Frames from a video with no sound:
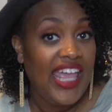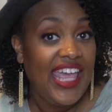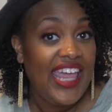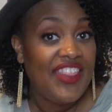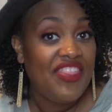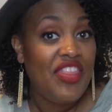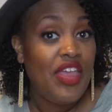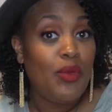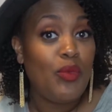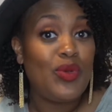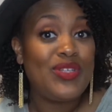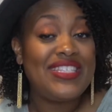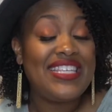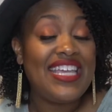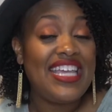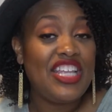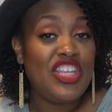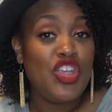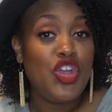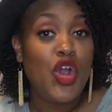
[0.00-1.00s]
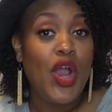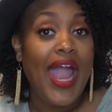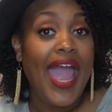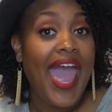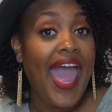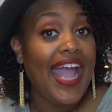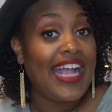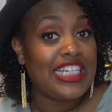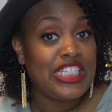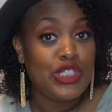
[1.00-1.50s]
that was in your
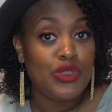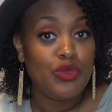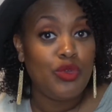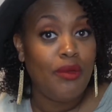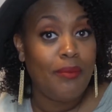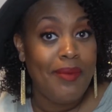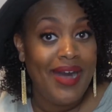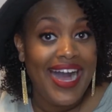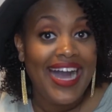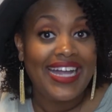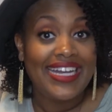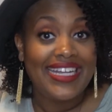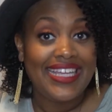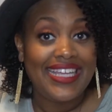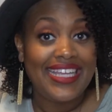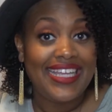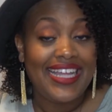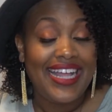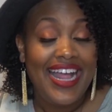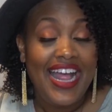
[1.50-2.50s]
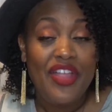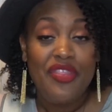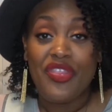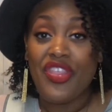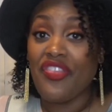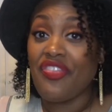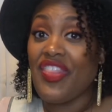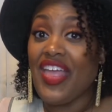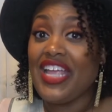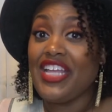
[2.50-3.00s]
actual body
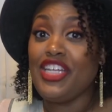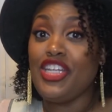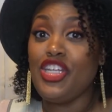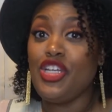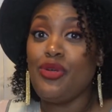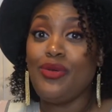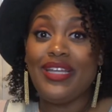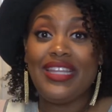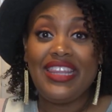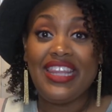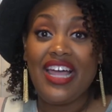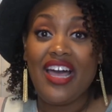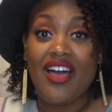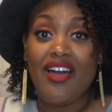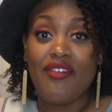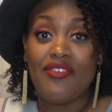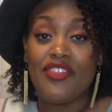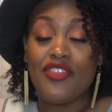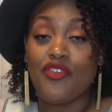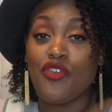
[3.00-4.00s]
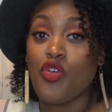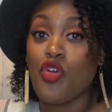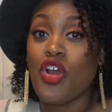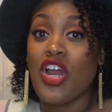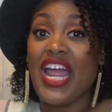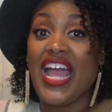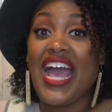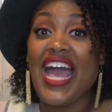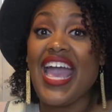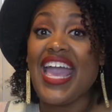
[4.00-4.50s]
that they knew and loved
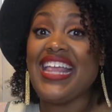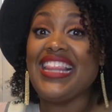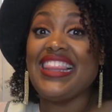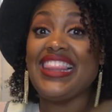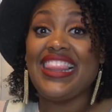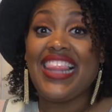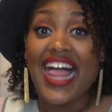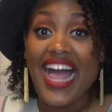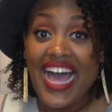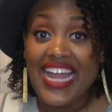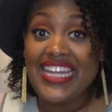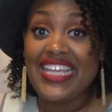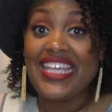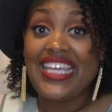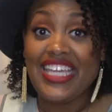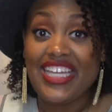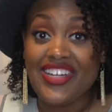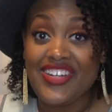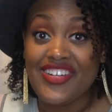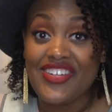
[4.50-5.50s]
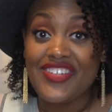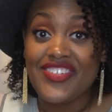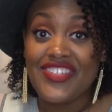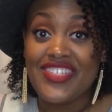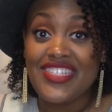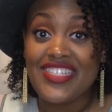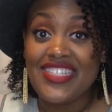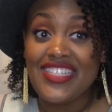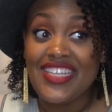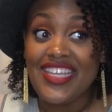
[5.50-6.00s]
for a lot of
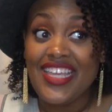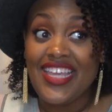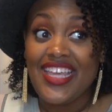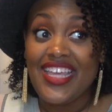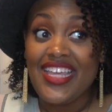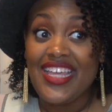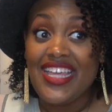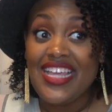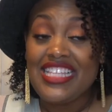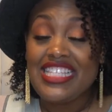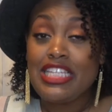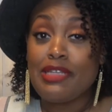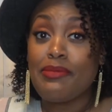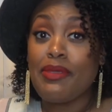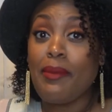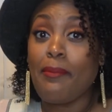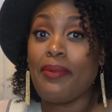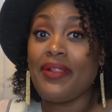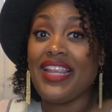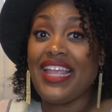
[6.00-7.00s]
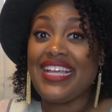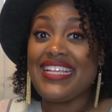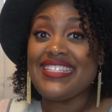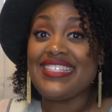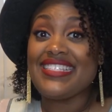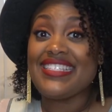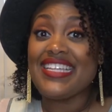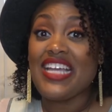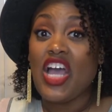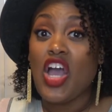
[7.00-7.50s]
years to be
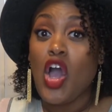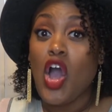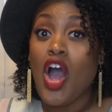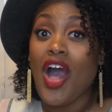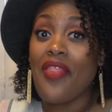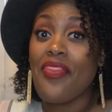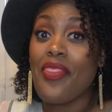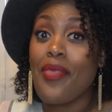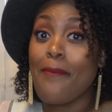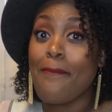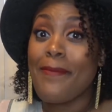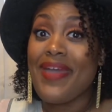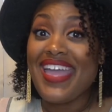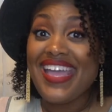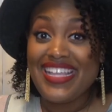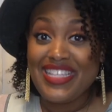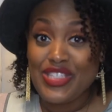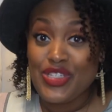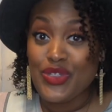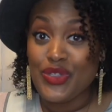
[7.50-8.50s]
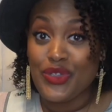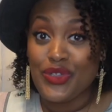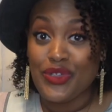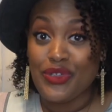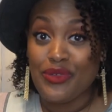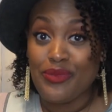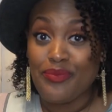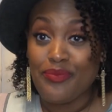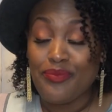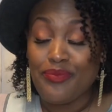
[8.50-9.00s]
placed on the
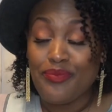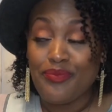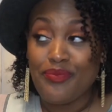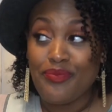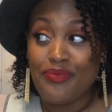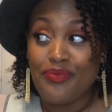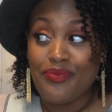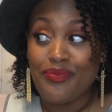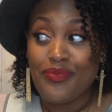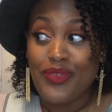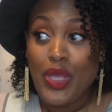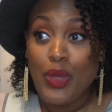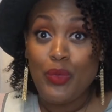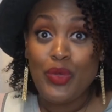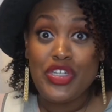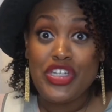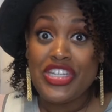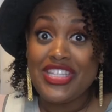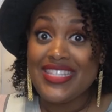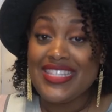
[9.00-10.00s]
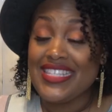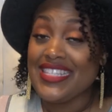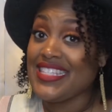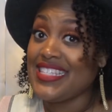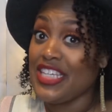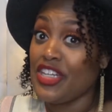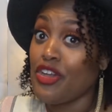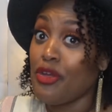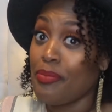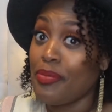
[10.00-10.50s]
mantle, which is the
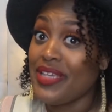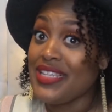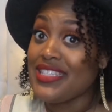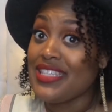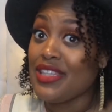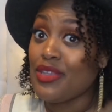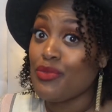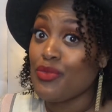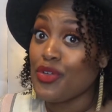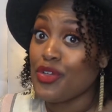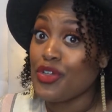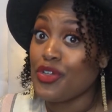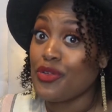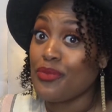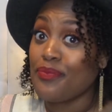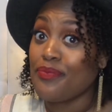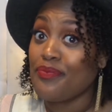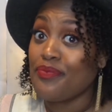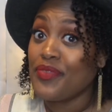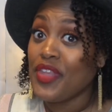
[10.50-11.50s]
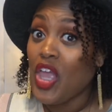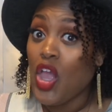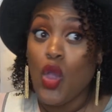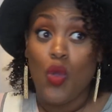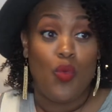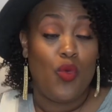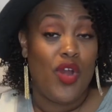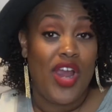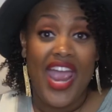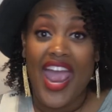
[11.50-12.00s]
centerpiece of the room
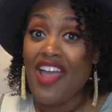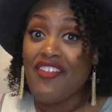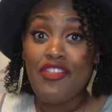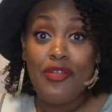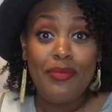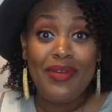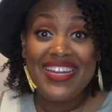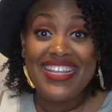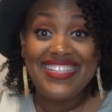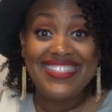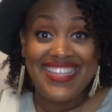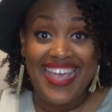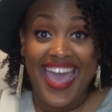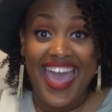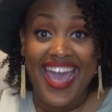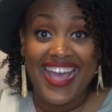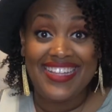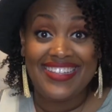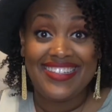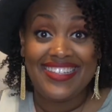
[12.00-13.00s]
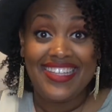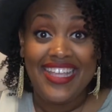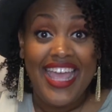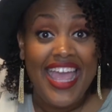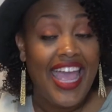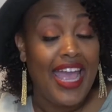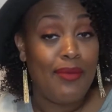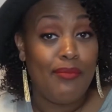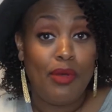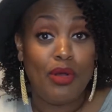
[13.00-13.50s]
where everybody's at,
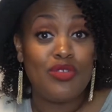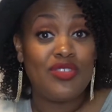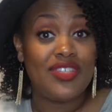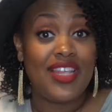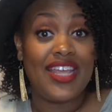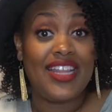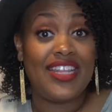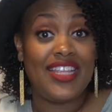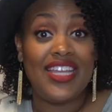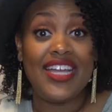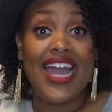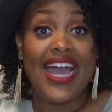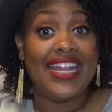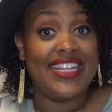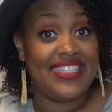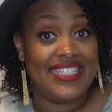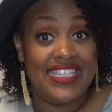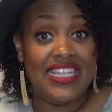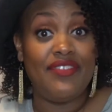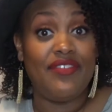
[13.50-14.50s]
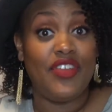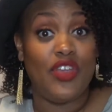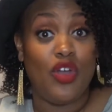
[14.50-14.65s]
and most likely you got a TV